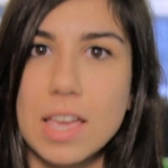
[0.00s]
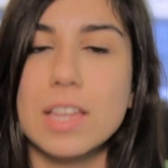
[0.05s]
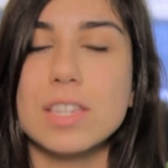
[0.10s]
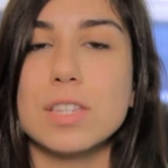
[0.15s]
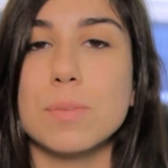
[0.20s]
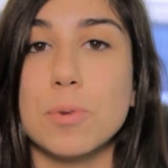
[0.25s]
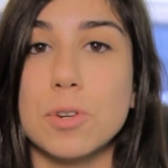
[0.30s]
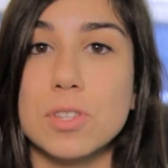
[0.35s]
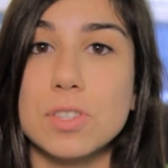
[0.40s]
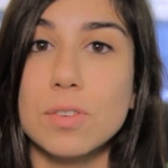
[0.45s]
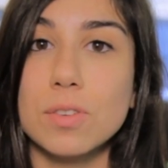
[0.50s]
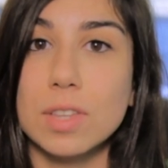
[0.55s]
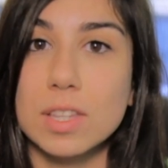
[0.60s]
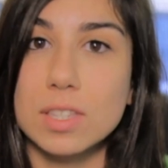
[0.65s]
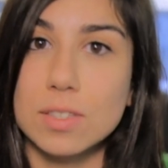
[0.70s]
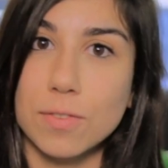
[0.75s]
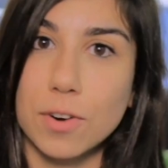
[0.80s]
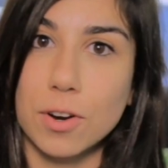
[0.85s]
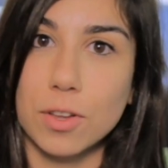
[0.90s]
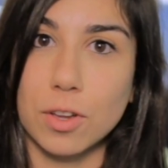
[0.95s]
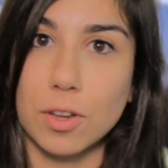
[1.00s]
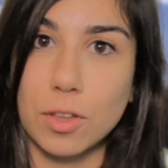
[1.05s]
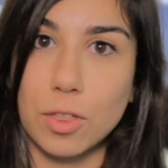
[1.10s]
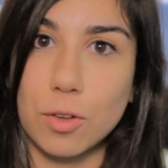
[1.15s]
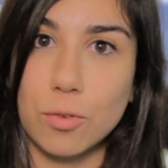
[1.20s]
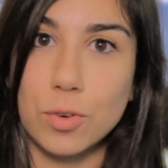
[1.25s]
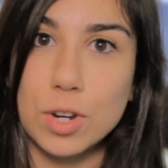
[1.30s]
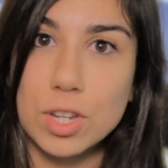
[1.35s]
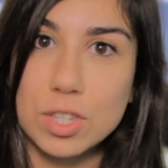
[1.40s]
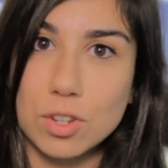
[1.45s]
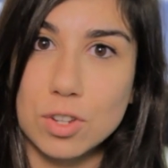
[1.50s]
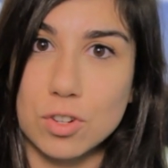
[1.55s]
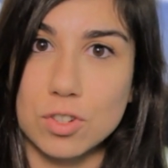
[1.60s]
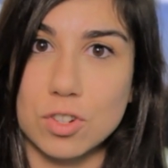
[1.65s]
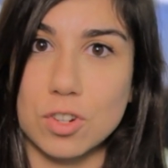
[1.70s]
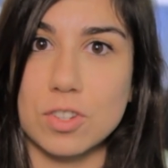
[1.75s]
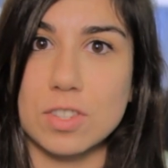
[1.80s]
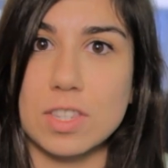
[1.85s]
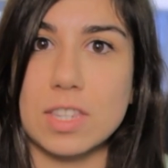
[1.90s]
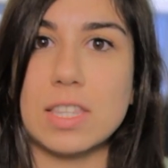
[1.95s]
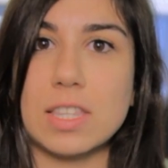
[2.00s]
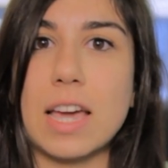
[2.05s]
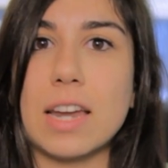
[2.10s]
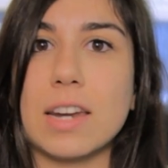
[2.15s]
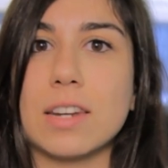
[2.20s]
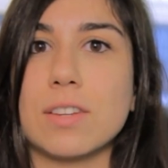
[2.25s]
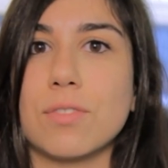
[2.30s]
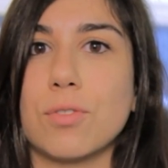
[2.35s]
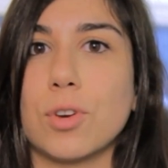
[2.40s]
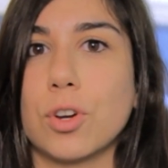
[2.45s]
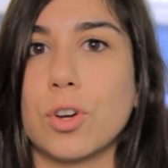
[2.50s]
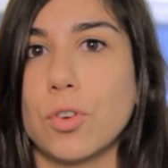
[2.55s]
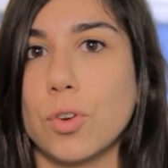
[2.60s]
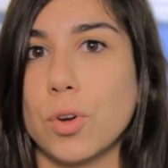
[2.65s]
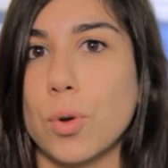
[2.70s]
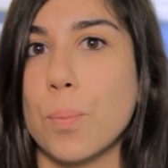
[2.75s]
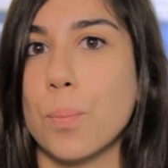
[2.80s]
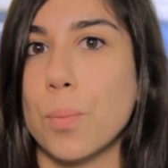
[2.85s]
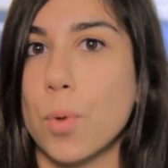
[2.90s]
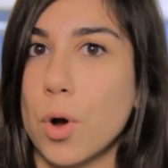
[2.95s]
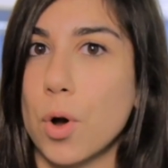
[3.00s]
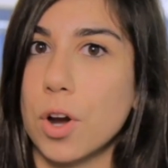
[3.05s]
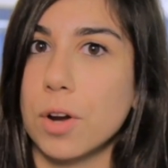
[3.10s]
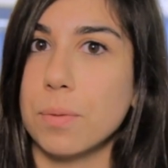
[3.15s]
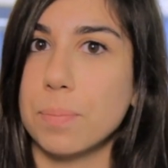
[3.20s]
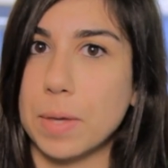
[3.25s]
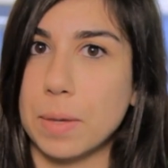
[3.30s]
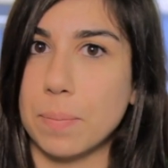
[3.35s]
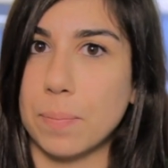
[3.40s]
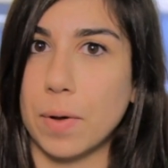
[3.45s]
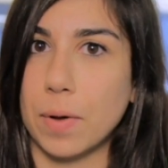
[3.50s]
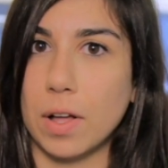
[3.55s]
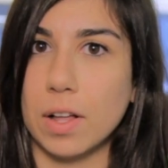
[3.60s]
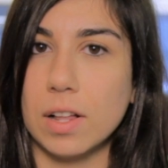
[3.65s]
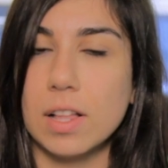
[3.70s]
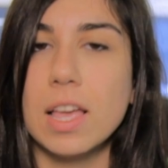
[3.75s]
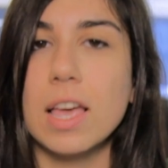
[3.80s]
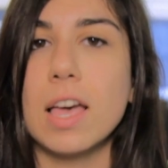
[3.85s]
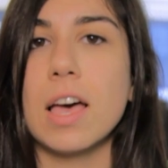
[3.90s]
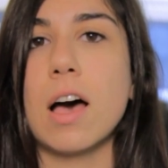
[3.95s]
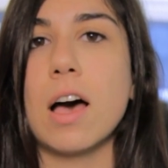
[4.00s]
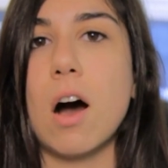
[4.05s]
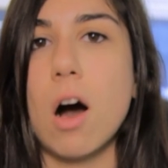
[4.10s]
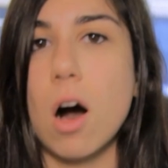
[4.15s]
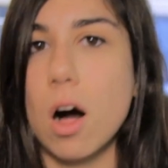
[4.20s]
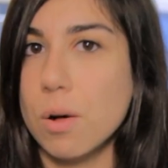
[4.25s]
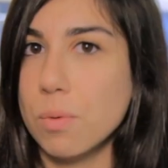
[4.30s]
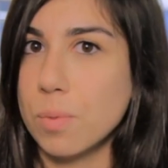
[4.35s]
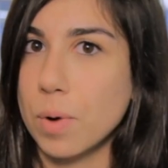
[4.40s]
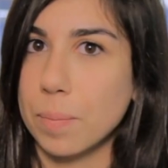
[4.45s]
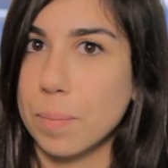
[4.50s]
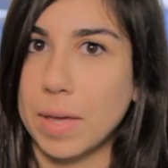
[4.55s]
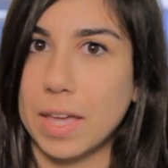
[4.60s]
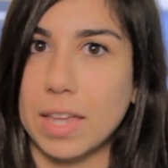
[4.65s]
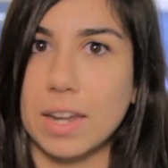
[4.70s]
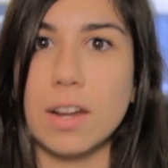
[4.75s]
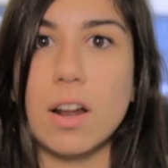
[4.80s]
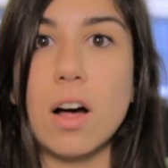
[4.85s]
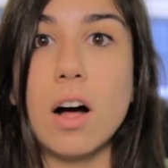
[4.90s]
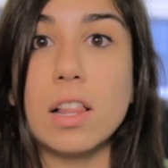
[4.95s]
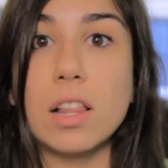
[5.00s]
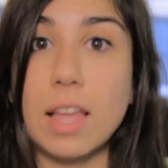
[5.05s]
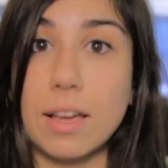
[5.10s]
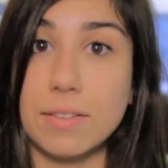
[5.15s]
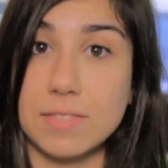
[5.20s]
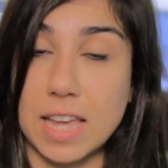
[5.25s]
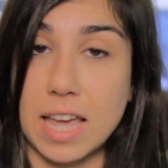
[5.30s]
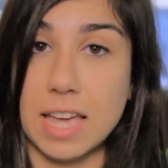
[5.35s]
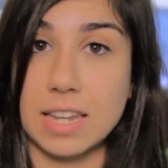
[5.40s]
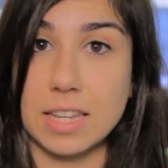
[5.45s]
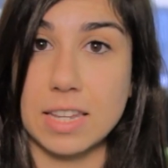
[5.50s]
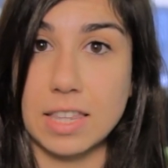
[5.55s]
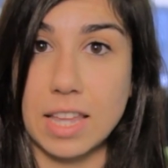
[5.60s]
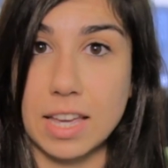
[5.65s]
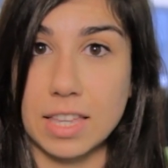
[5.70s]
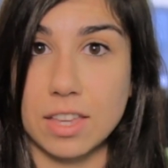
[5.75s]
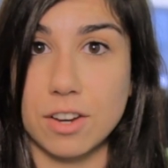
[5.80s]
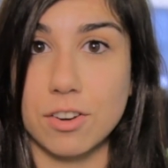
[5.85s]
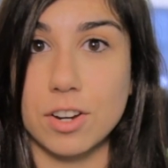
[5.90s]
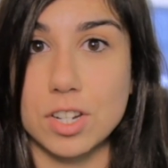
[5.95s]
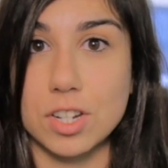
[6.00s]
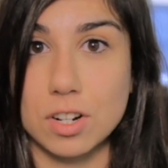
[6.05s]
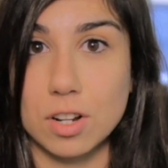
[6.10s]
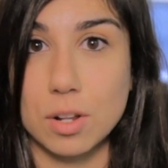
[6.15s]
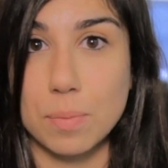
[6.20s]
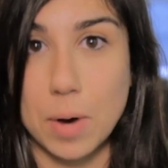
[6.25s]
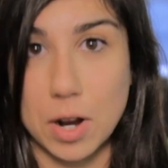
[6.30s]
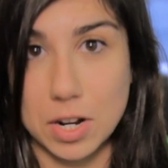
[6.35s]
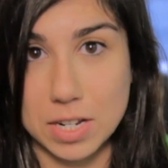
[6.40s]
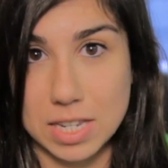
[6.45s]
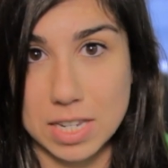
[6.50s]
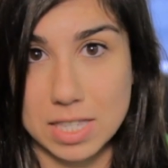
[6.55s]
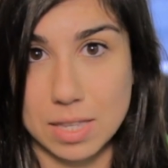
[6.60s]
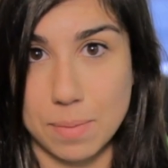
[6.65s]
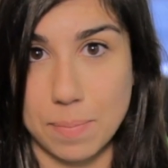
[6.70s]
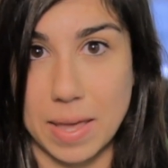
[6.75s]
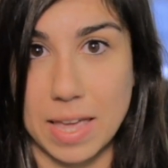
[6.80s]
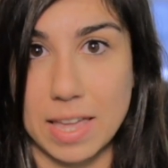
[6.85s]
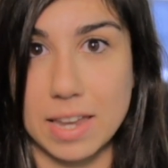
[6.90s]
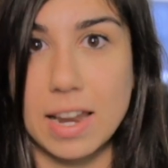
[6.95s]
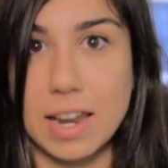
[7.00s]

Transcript: To pursue this further, the researchers decided to recruit more people, all women and all left-handed like the original participant.